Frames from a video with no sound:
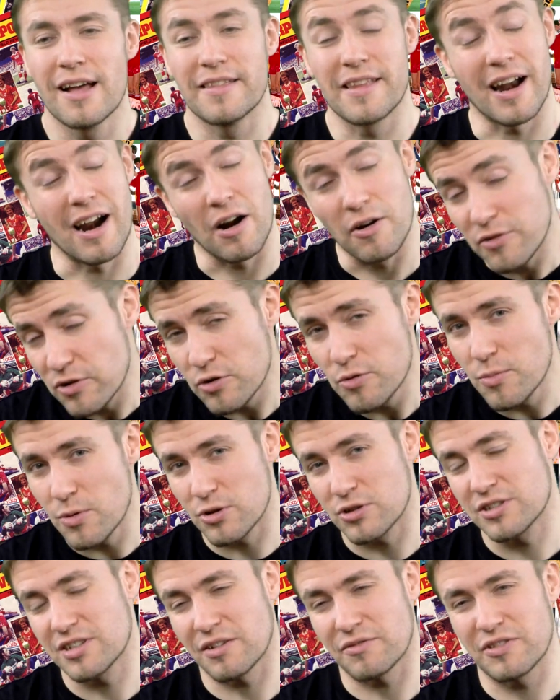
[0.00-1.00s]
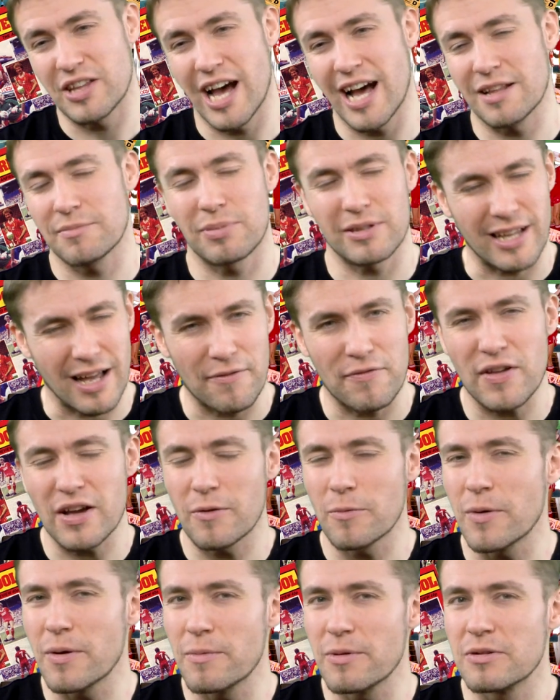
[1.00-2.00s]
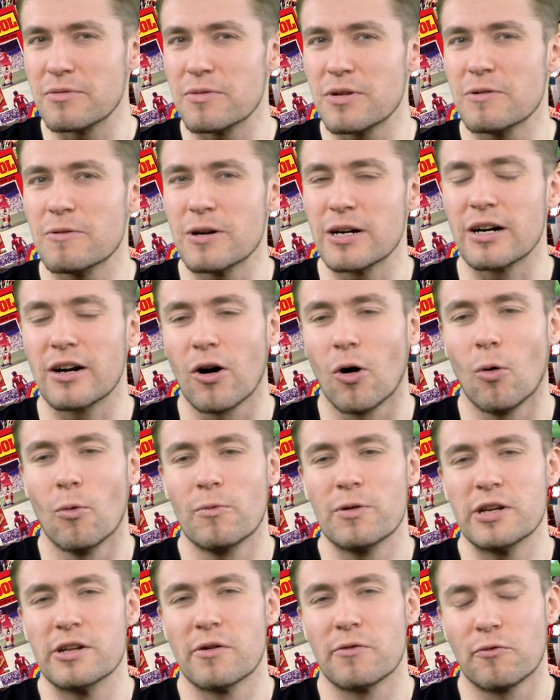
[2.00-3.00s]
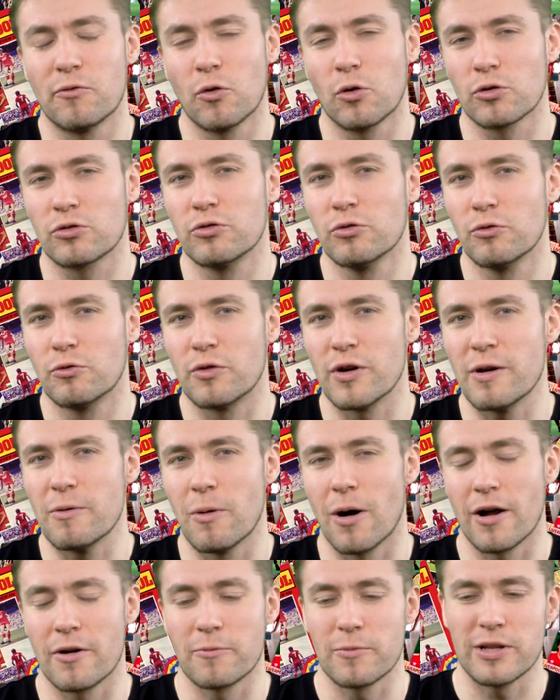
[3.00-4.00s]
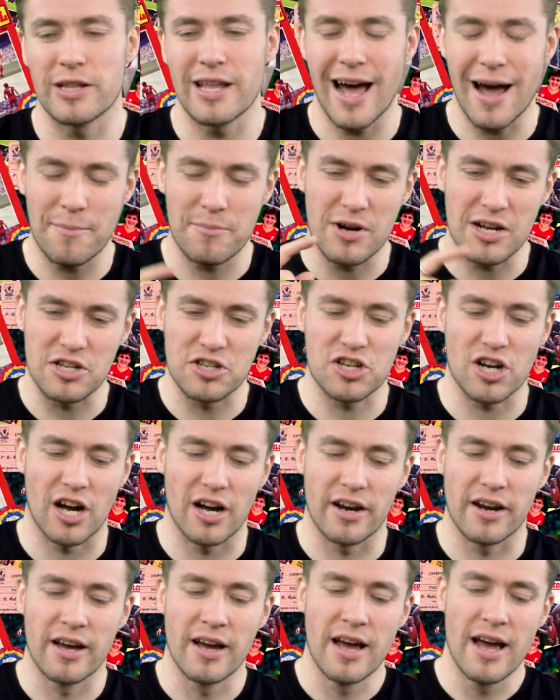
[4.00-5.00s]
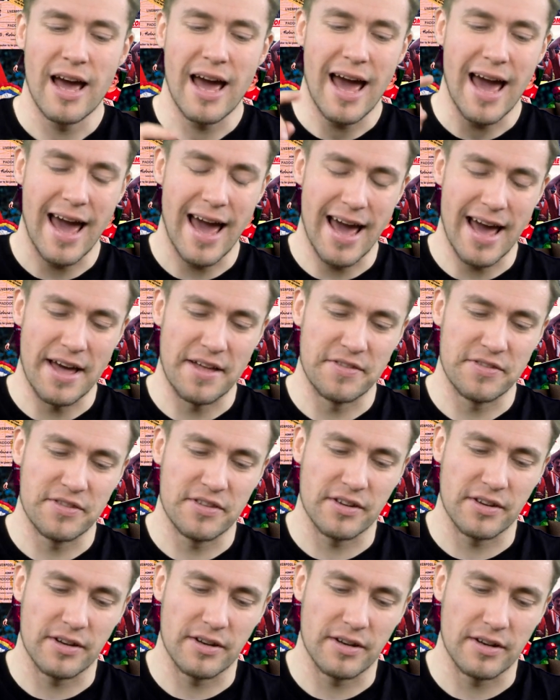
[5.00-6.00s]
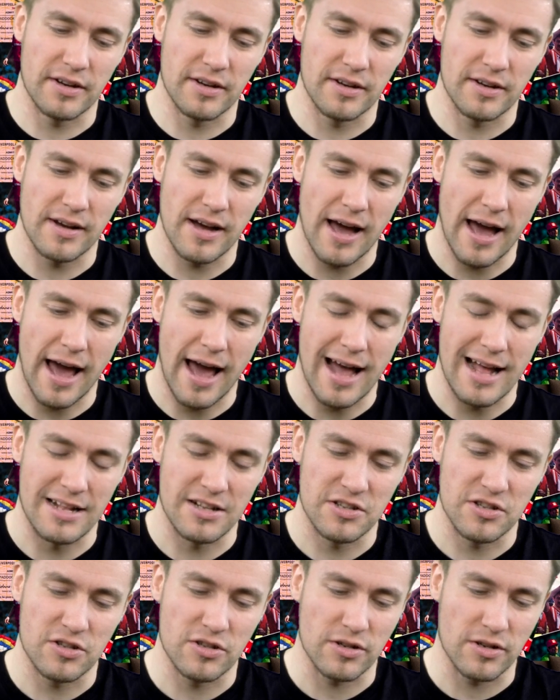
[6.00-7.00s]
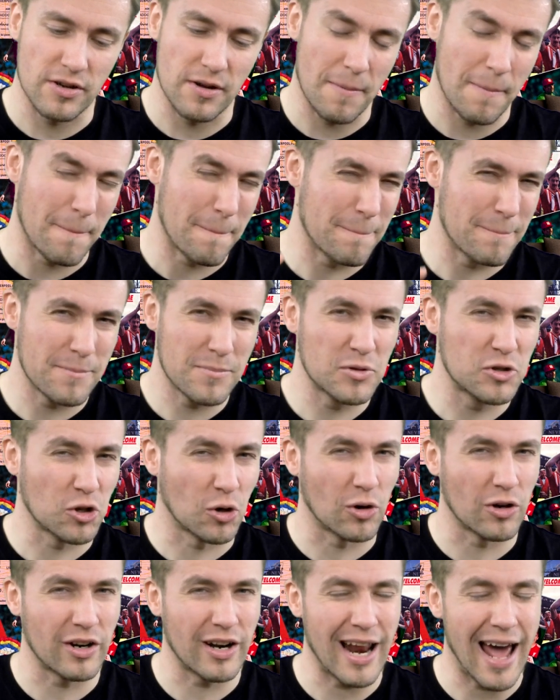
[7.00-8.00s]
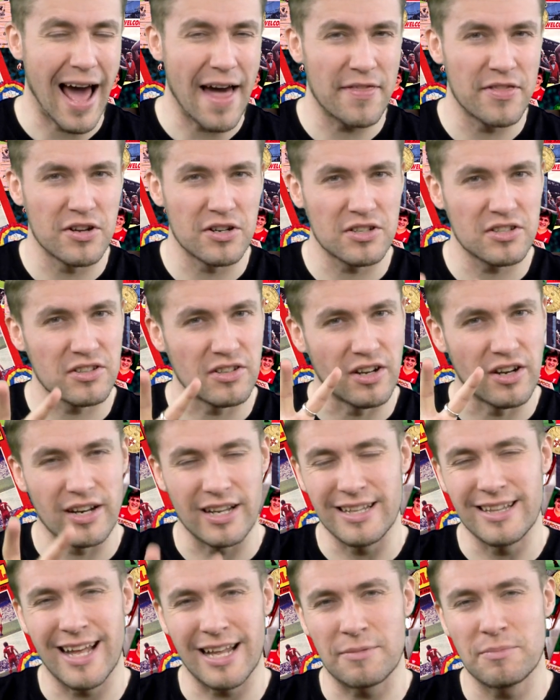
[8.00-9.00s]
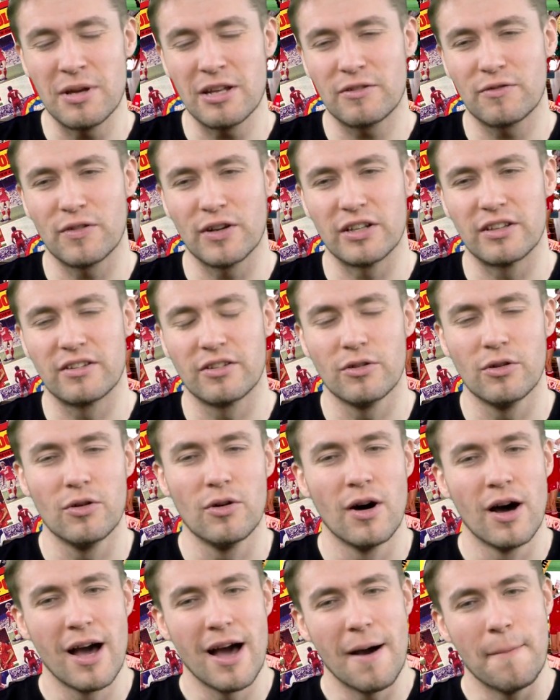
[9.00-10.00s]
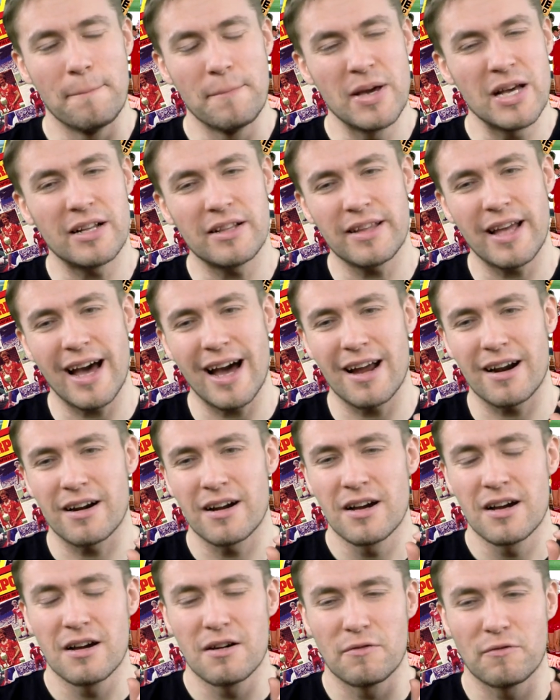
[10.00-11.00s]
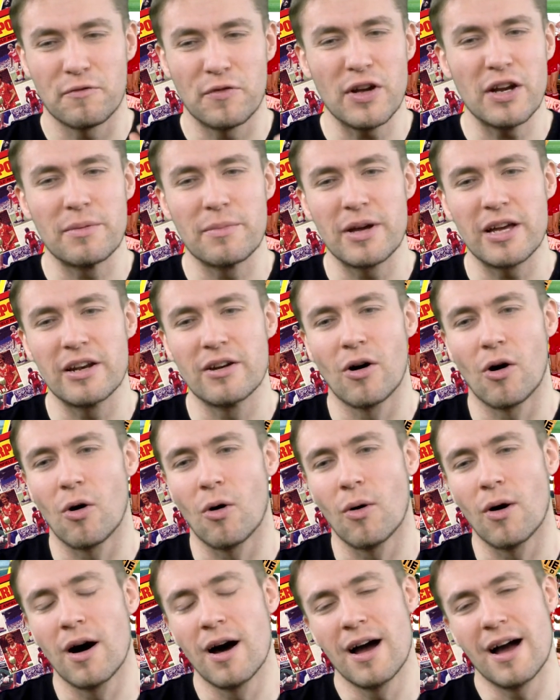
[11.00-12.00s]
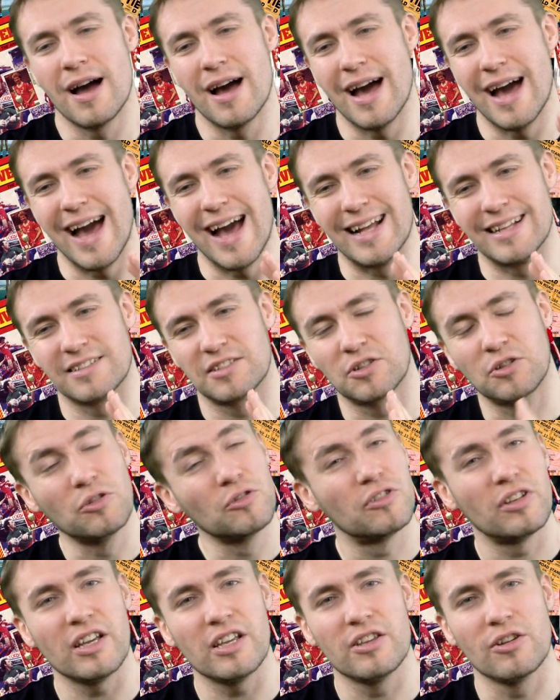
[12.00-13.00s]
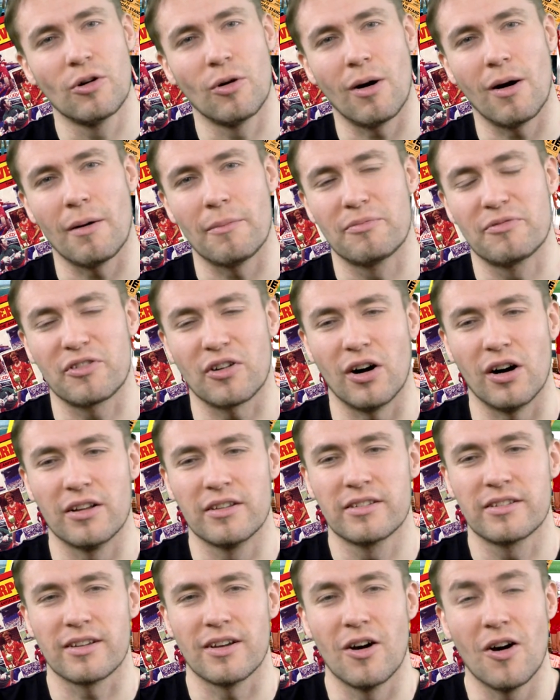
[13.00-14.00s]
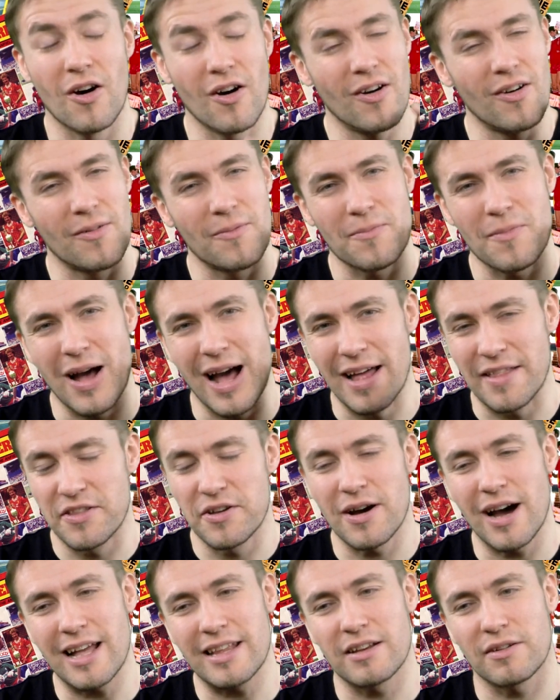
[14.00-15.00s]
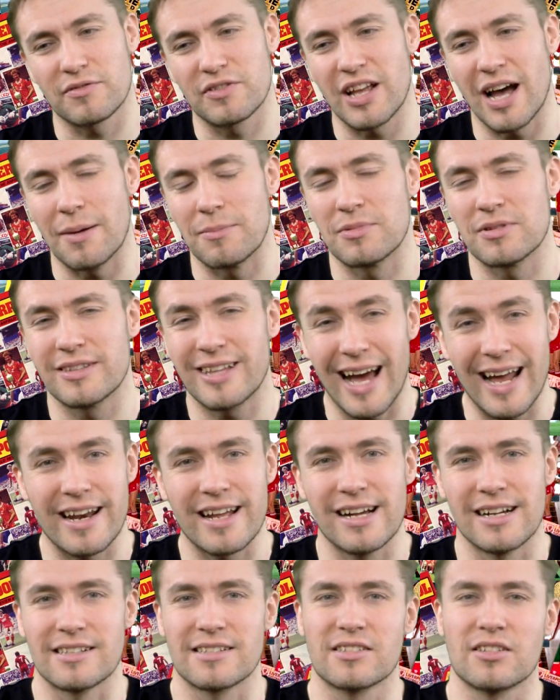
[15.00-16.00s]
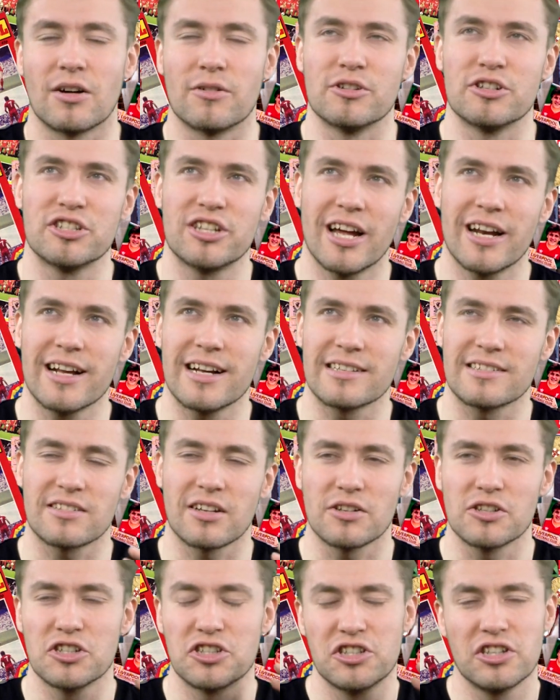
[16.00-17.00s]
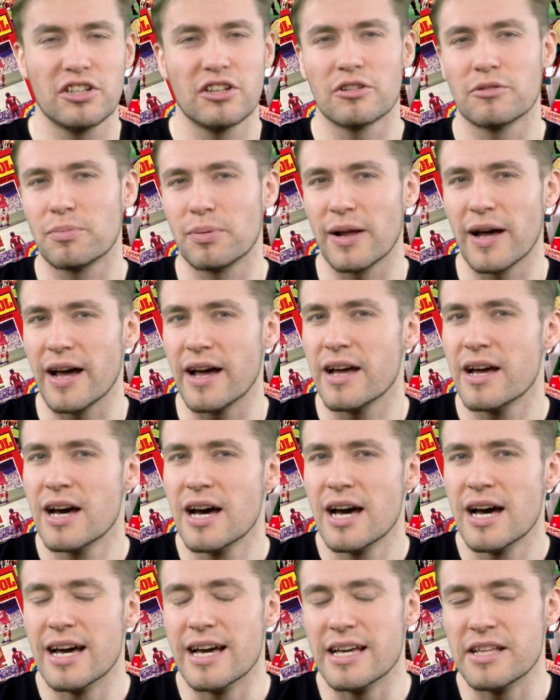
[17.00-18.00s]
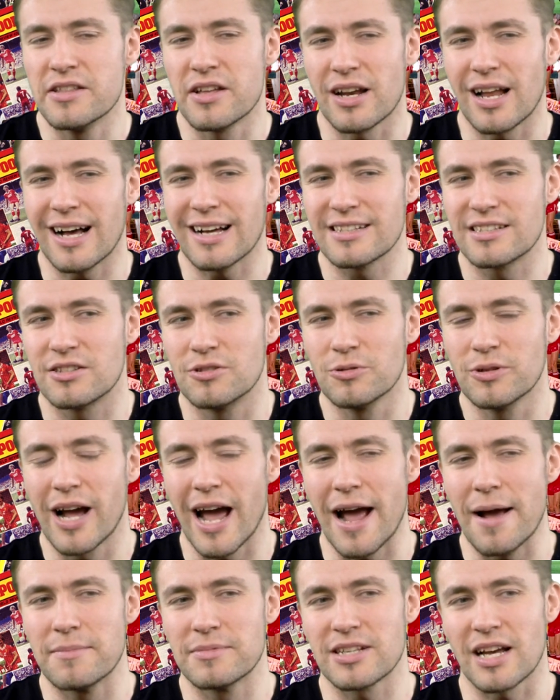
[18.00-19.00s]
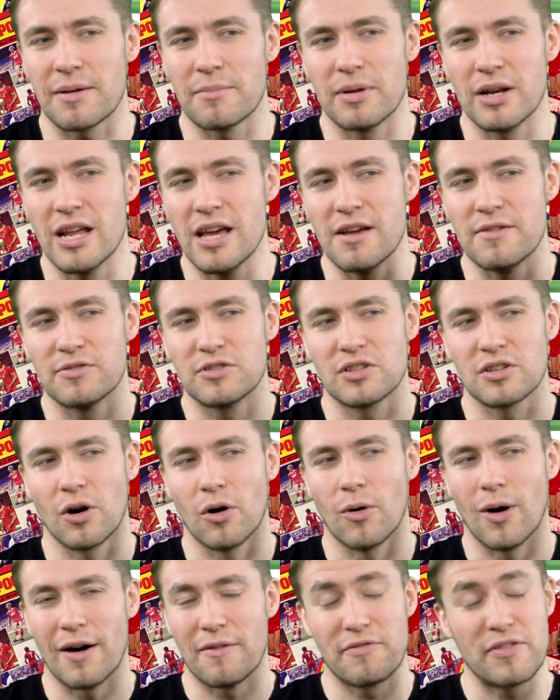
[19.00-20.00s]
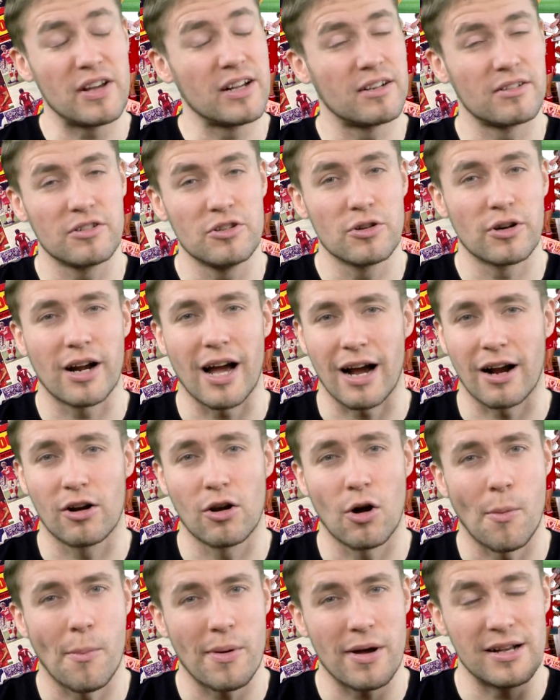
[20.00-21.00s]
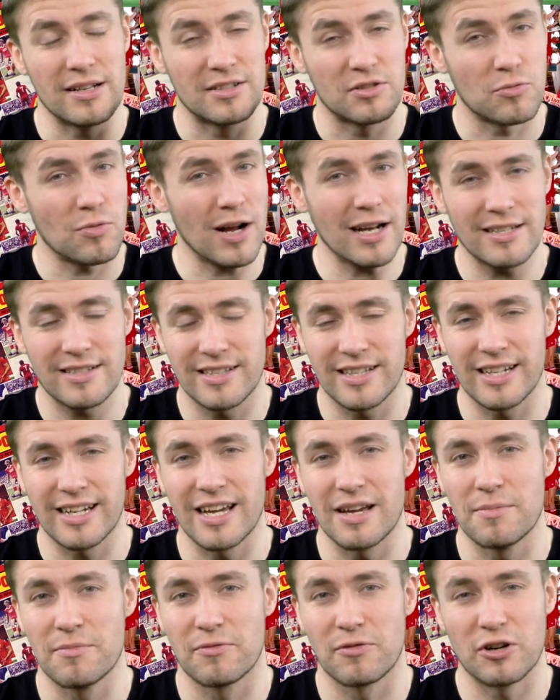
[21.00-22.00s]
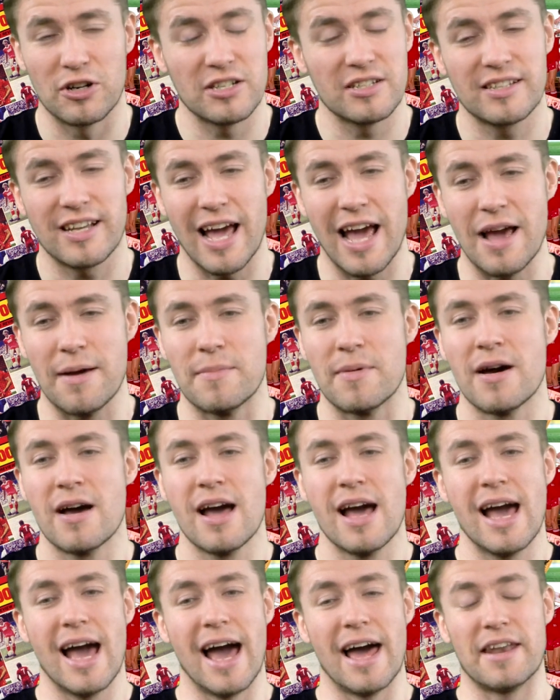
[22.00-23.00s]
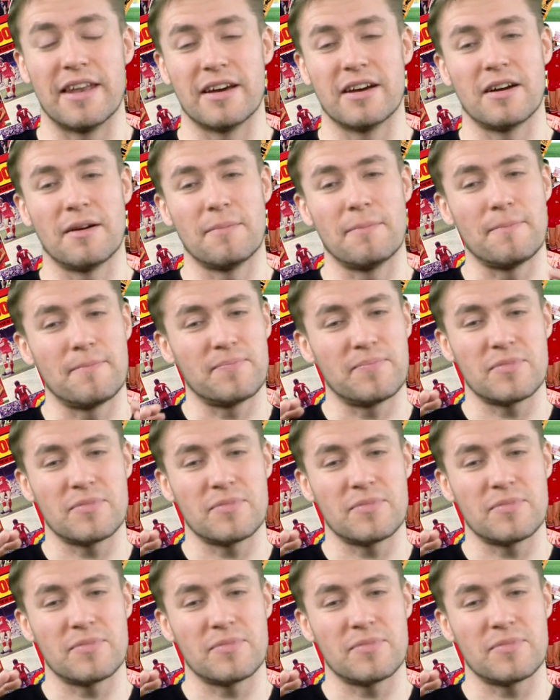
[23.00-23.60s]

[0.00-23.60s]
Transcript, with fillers: There are rumors of that, but I think we will, we will go with a 4-2-3-1 with Emre Can and, uh, and uh, Jordan Henderson in that midfield too, Milner, Firmino and Coutinho up front uh, and ahead of them Daniel Sturridge. Daniel Sturridge didn't play in the last two games, I believe. So I think Jurgen Klopp is resting him for this game. And uh,